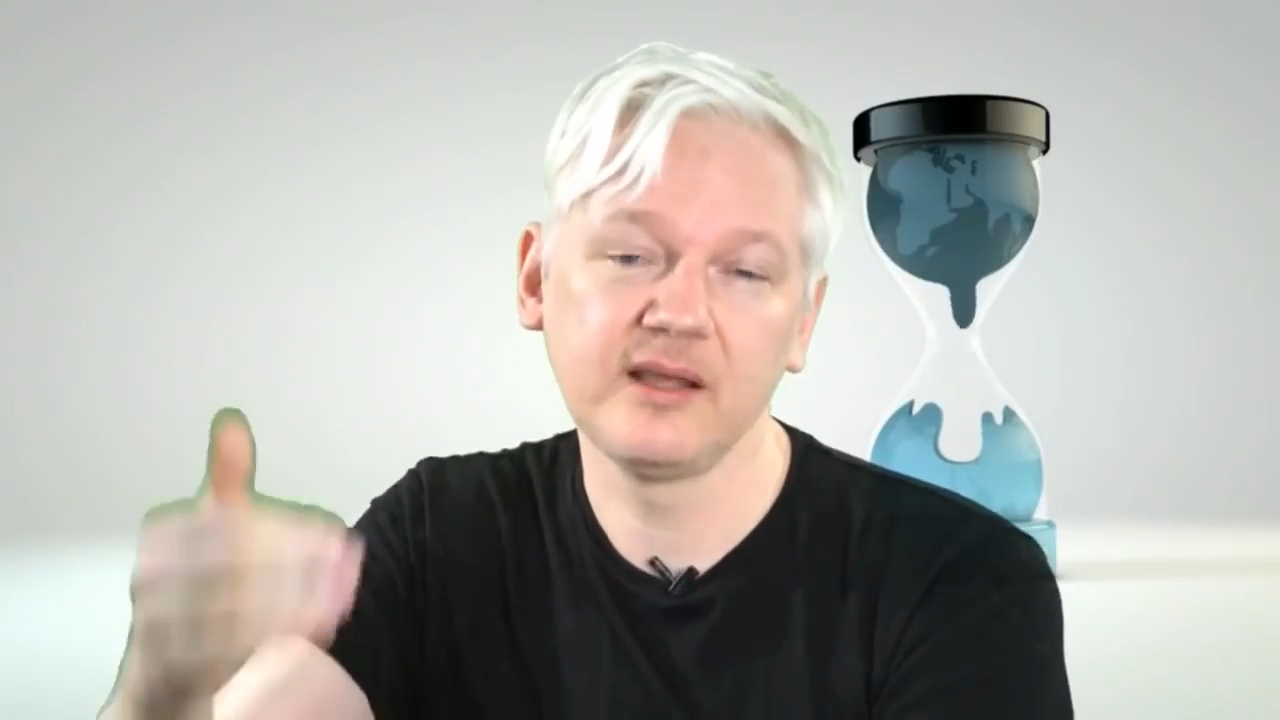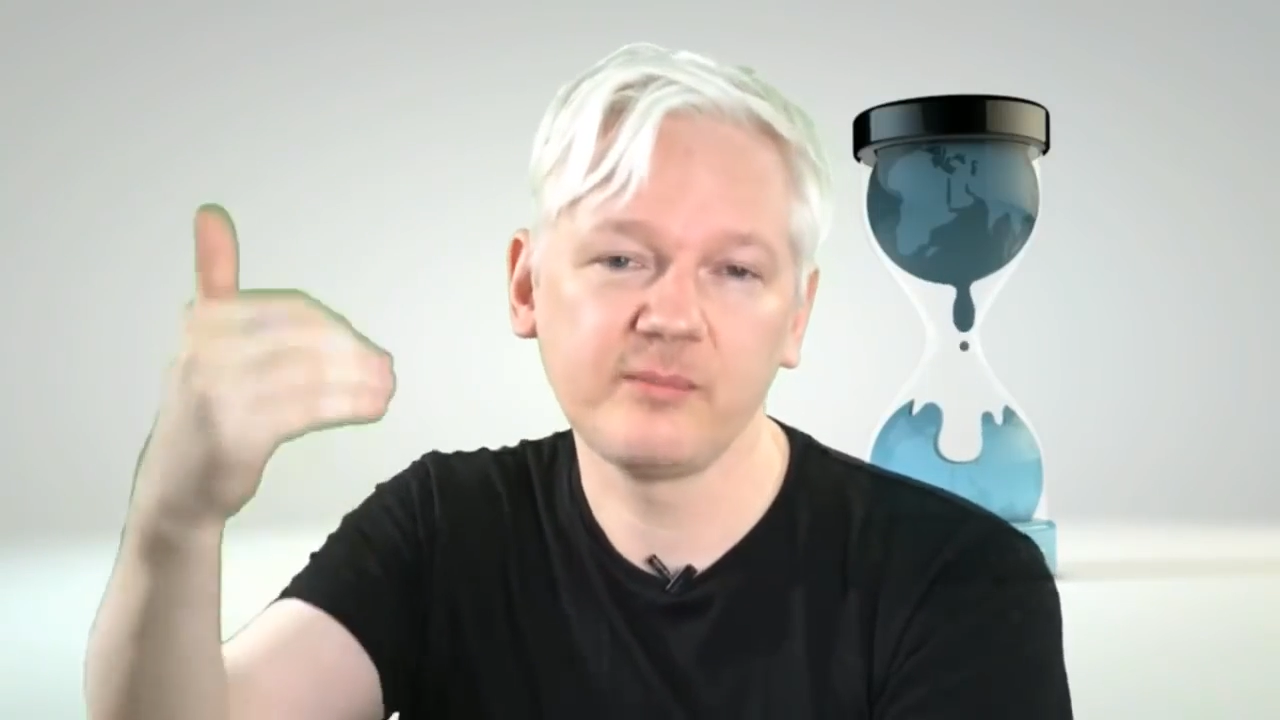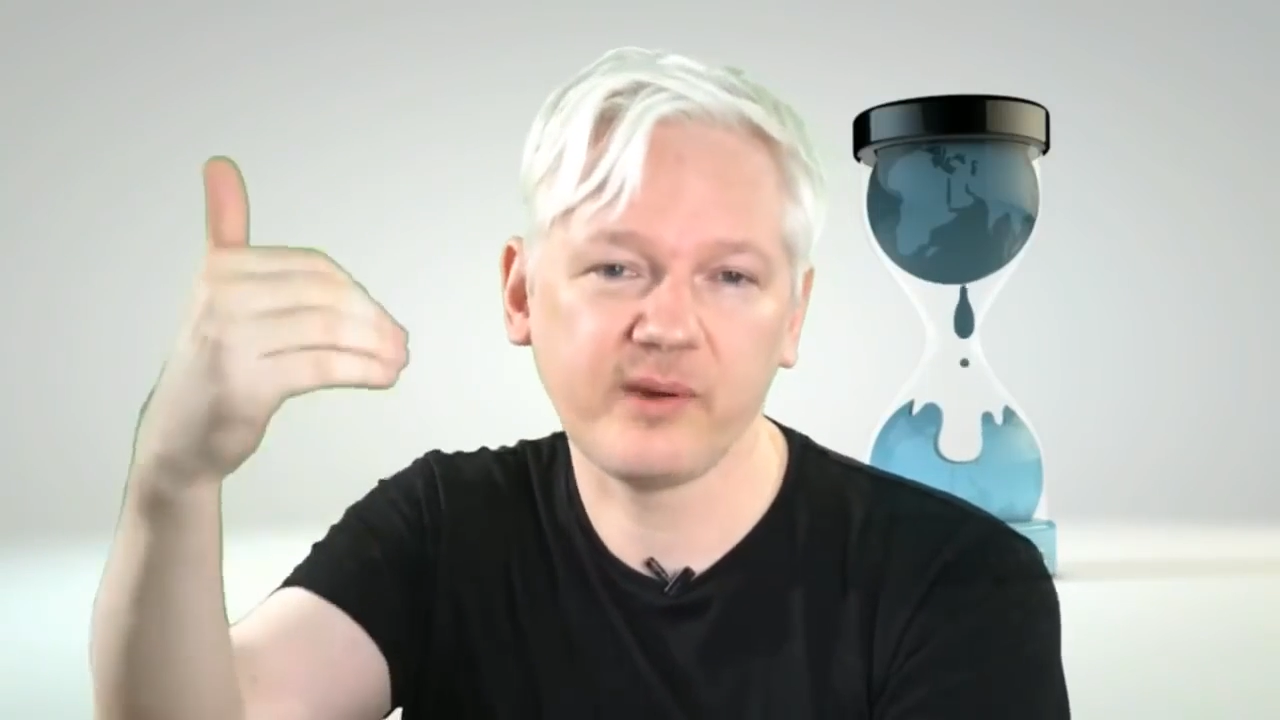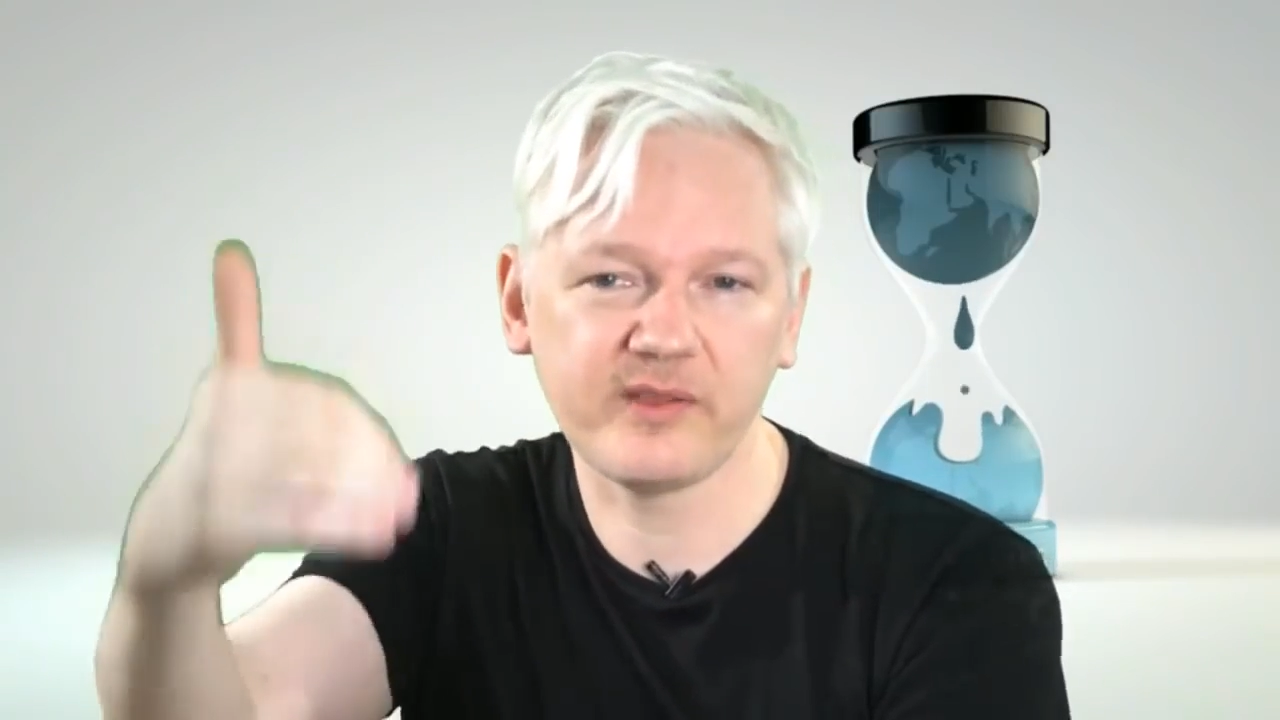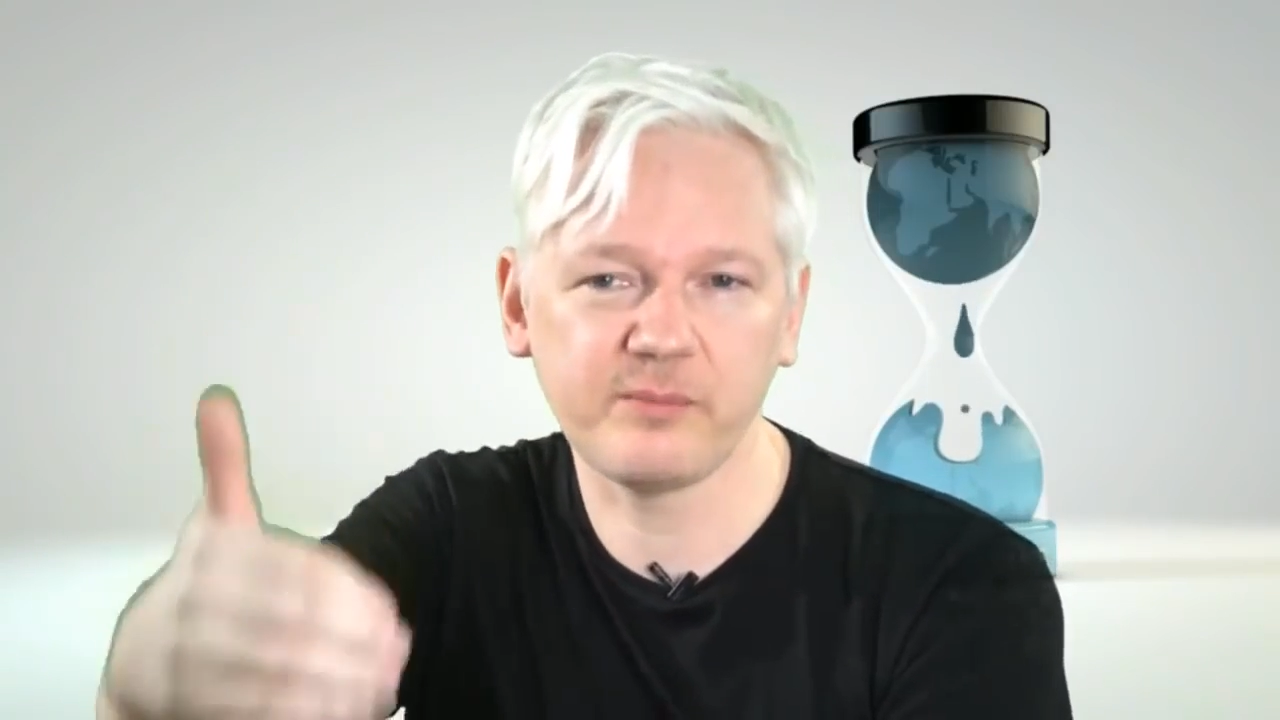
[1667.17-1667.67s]

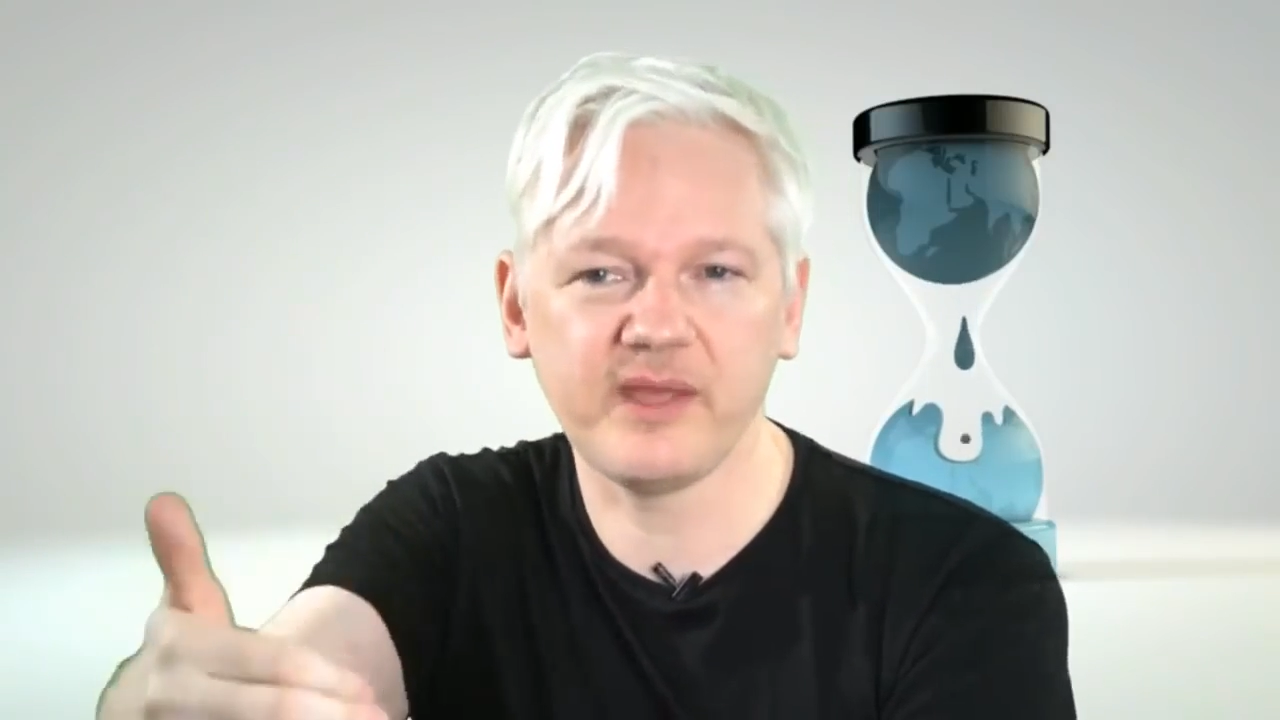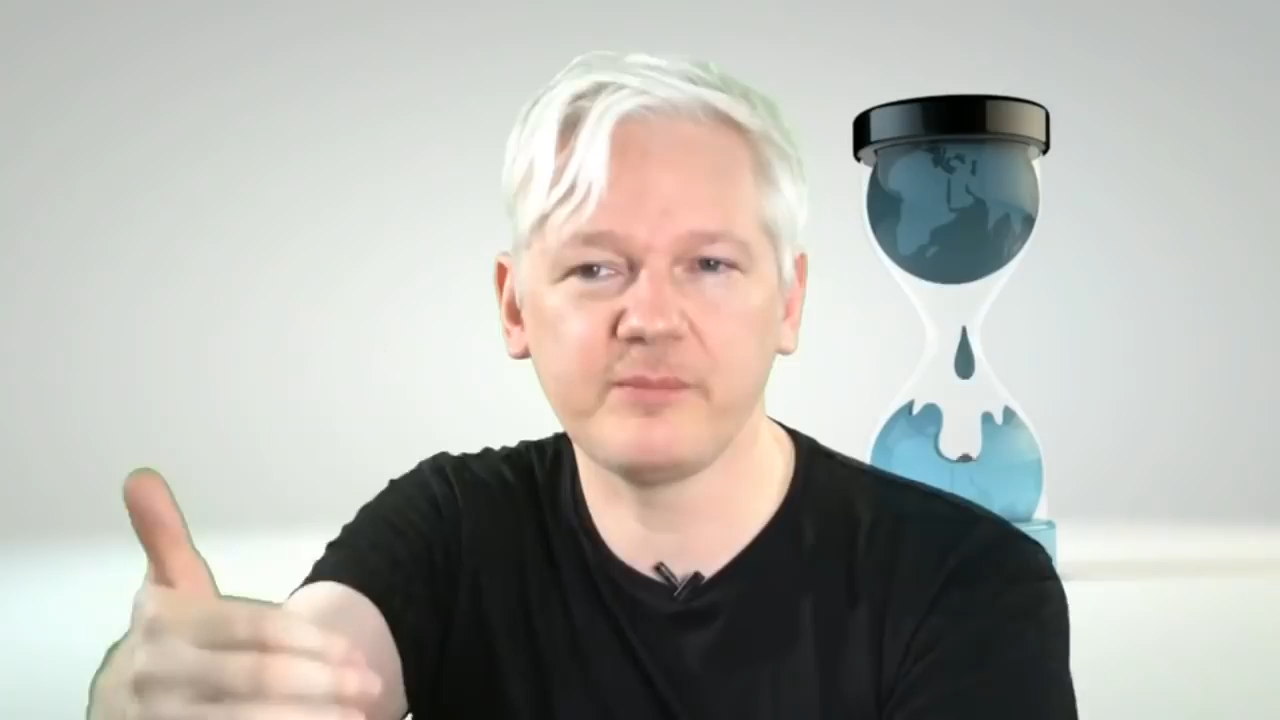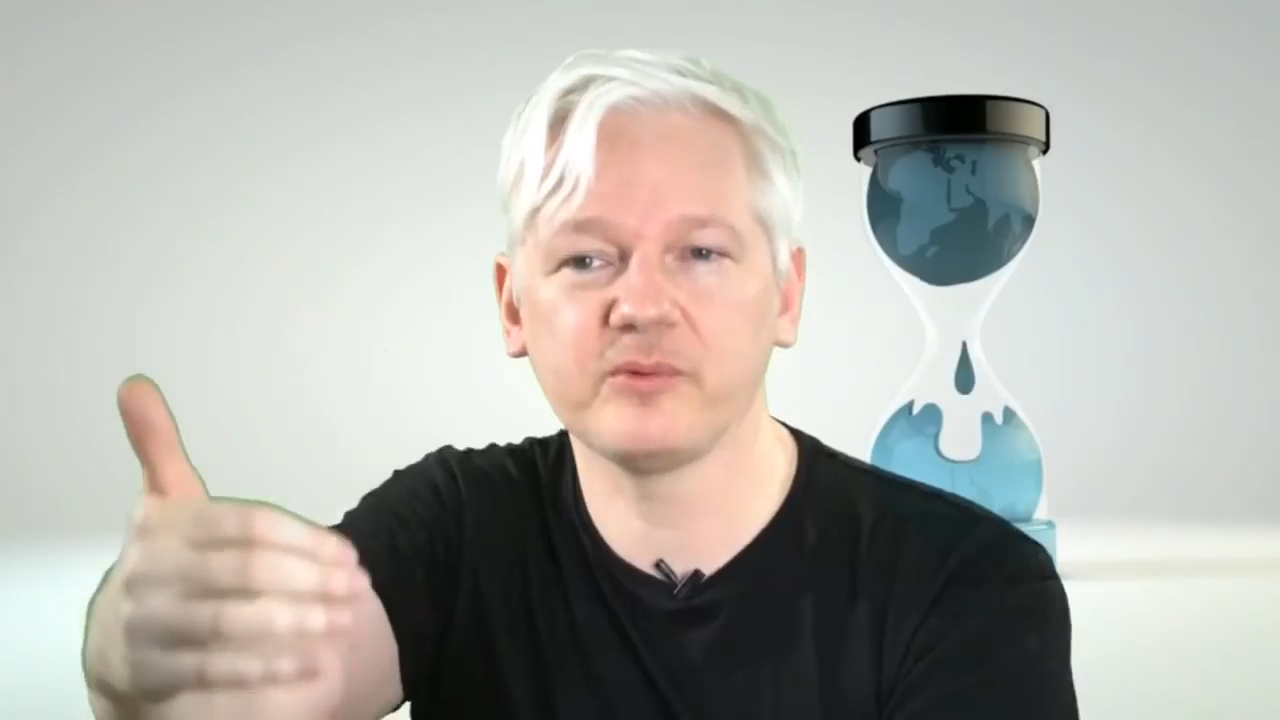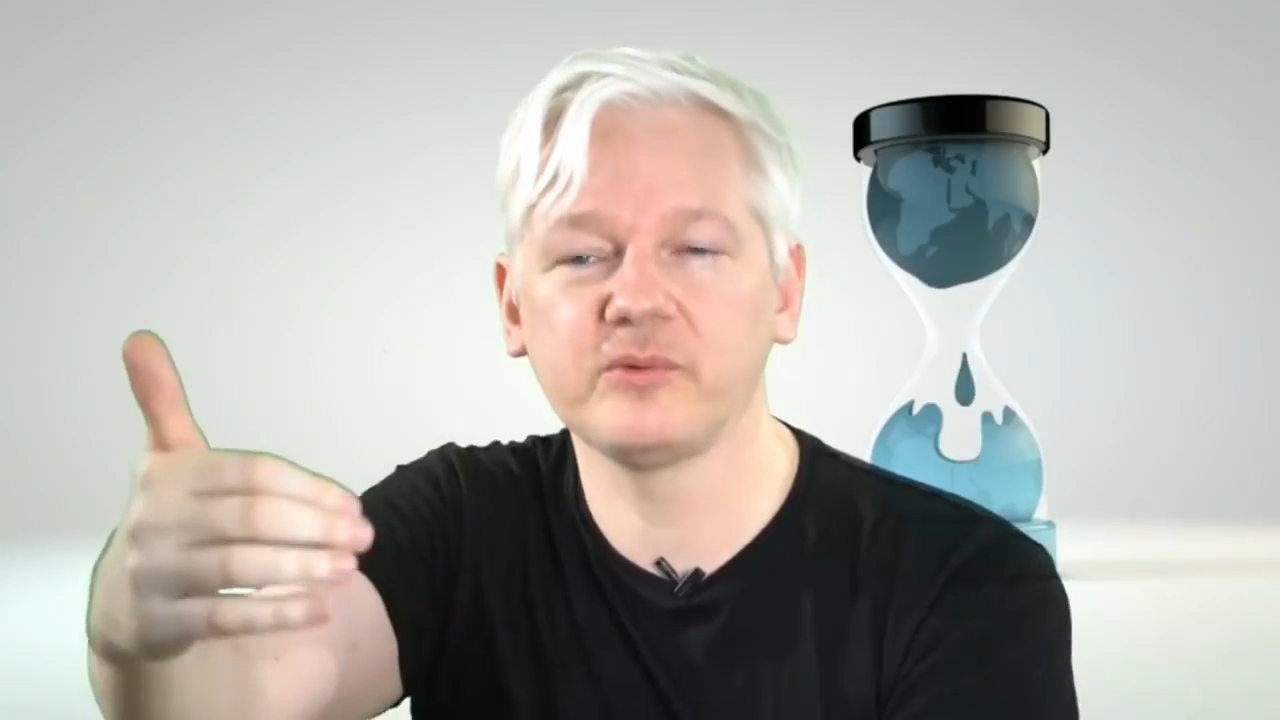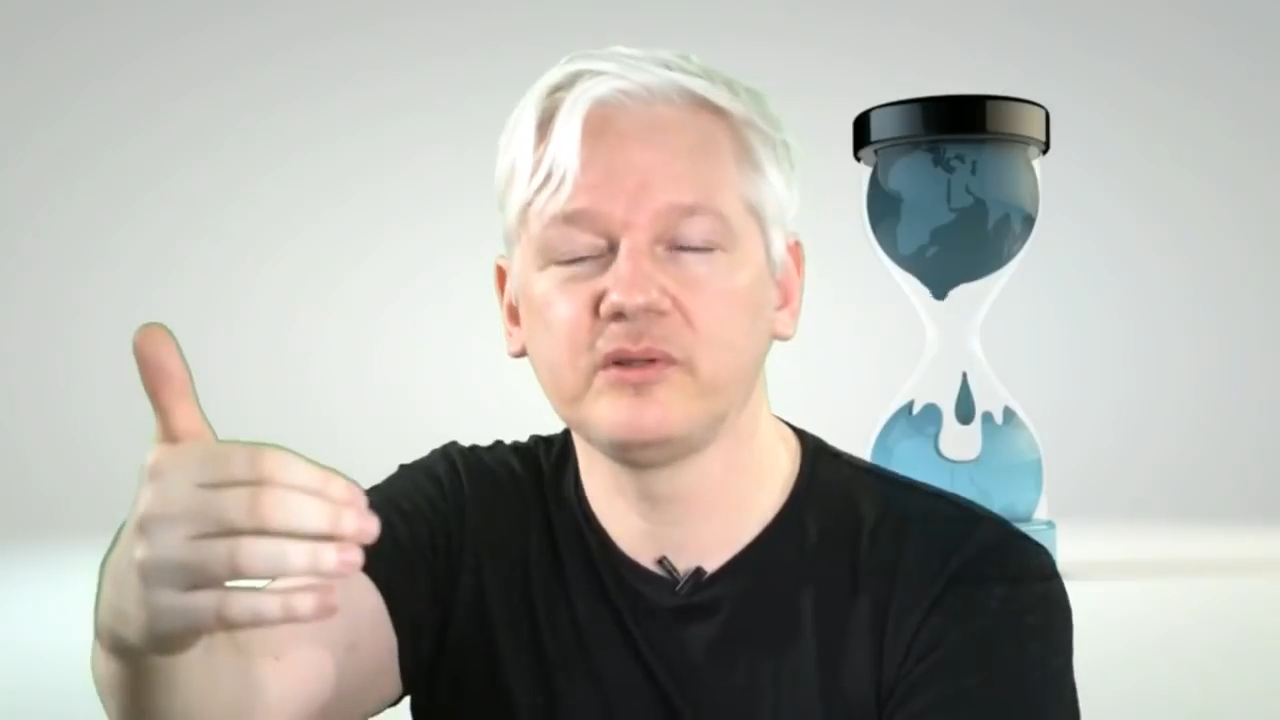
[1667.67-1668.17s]
by the
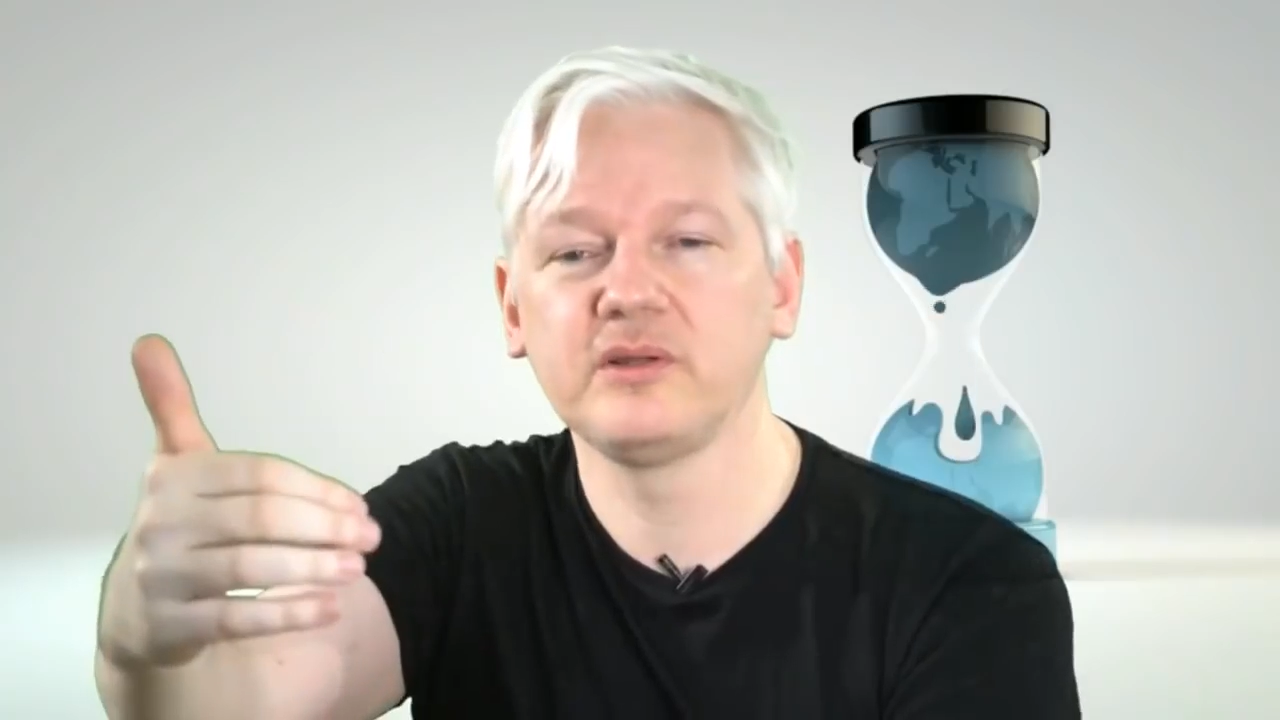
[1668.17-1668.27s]
people